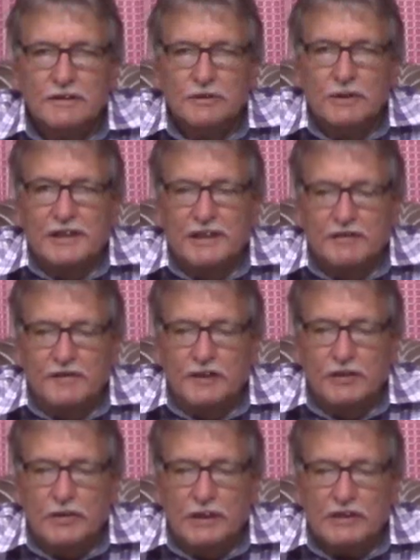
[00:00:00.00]
We
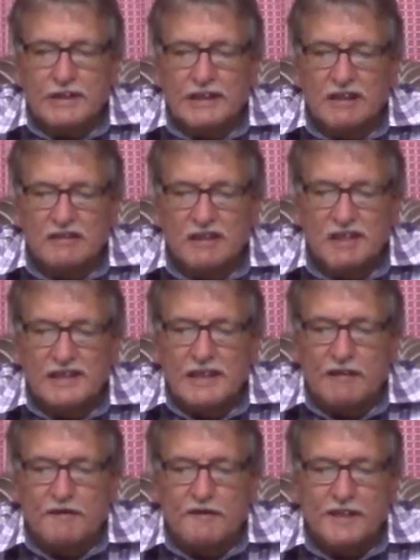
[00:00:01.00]
refer to ourselves as
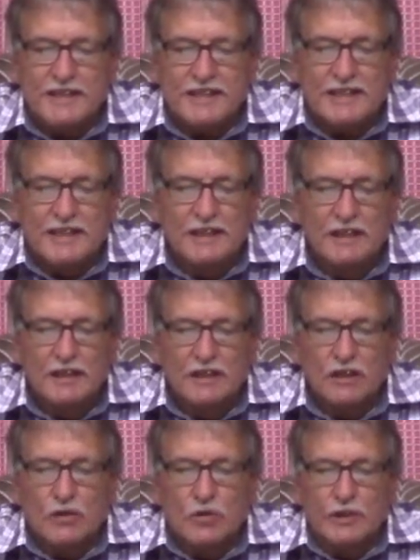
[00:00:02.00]
Yafist,
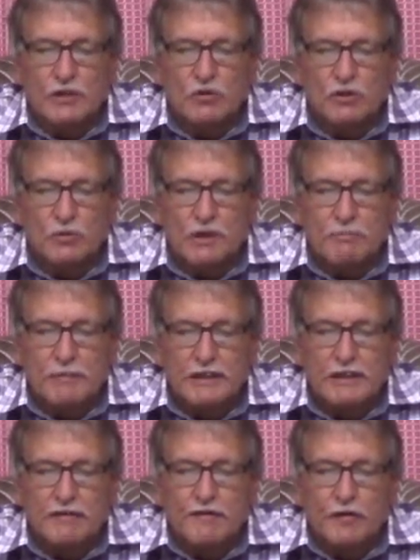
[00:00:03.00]
according to 1
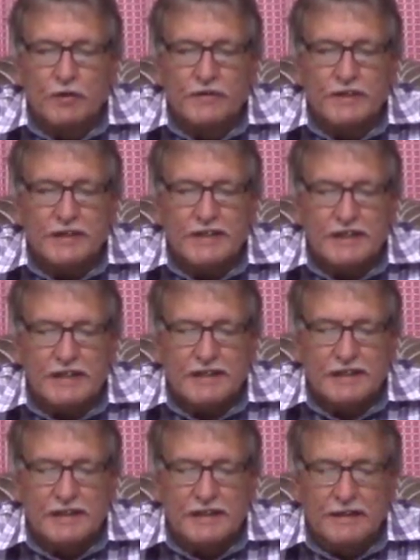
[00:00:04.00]
Peter 4 verse
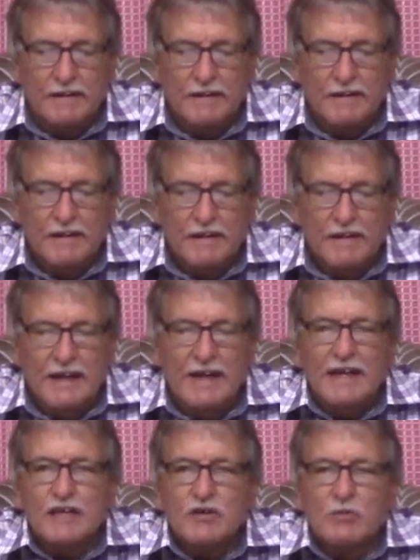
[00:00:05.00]
16,
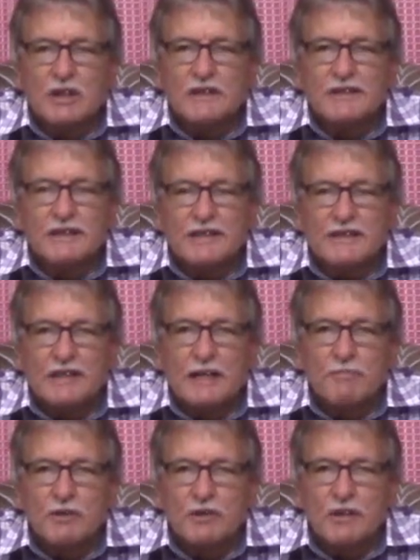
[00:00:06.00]
as was the
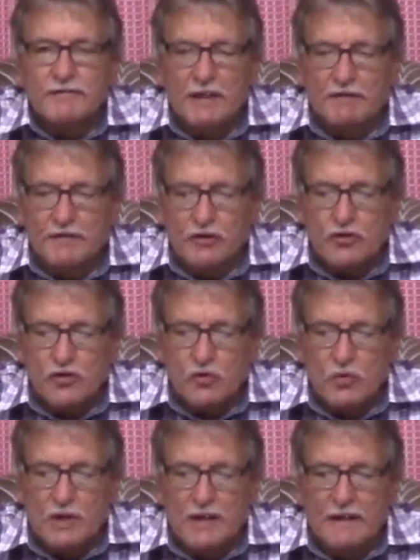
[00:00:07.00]
disciples of
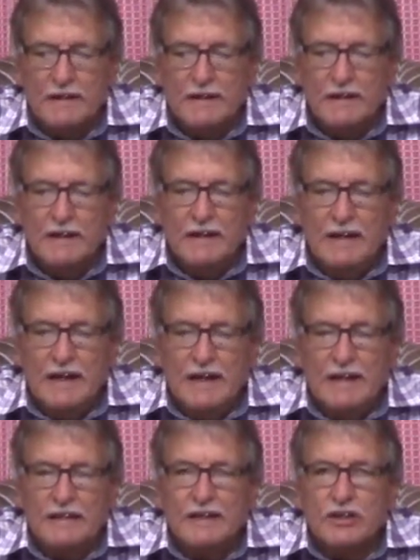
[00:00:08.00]
Yahveshua
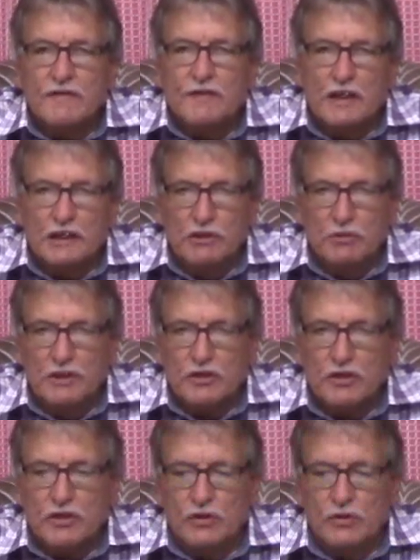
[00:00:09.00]
and his
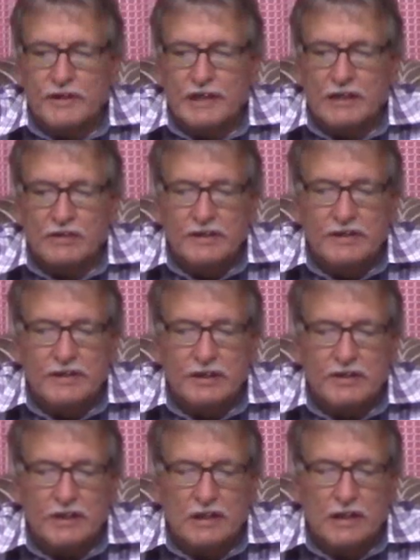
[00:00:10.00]
followers 2,000
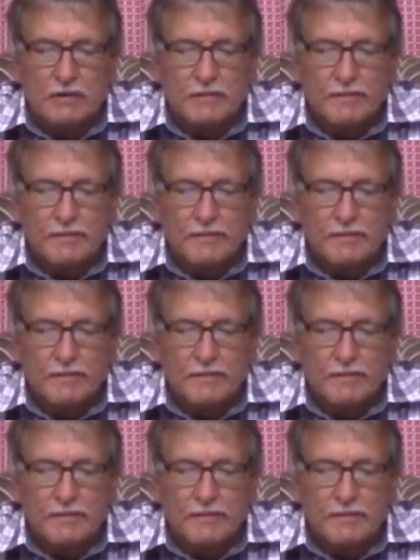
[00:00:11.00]
years ago.